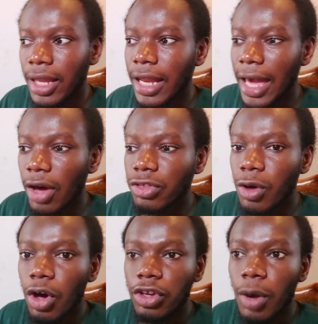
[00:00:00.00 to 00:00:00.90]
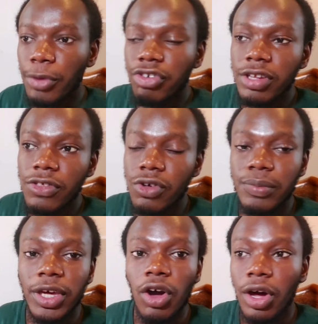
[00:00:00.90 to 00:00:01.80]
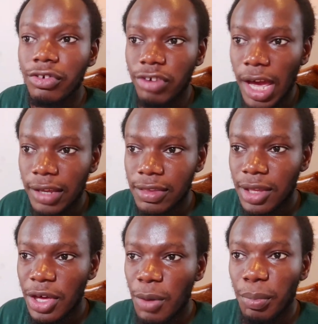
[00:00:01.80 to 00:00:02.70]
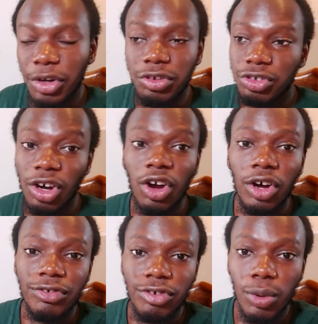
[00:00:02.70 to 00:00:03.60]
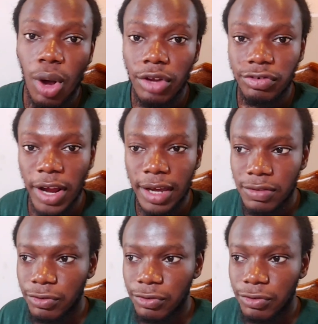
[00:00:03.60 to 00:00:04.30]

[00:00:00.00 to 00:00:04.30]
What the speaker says: Like, opportunities could be a contract, but you do not control contract.